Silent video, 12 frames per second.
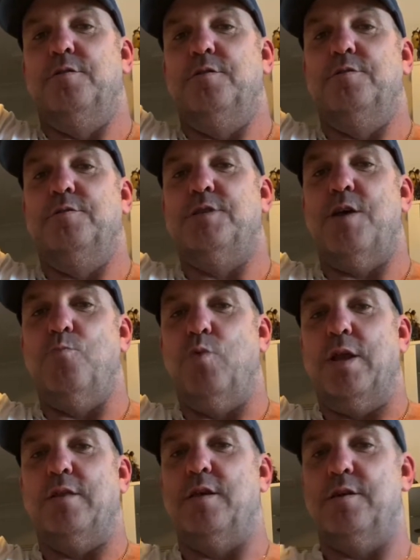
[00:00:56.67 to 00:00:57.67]
same
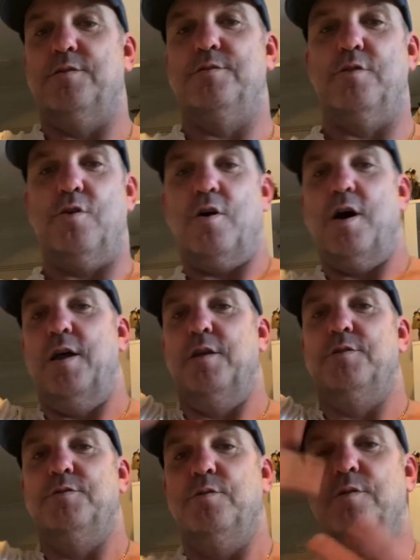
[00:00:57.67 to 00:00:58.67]
width as height,
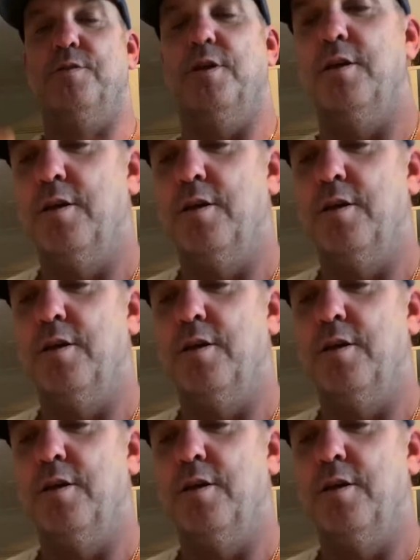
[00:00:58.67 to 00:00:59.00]
sort of thing.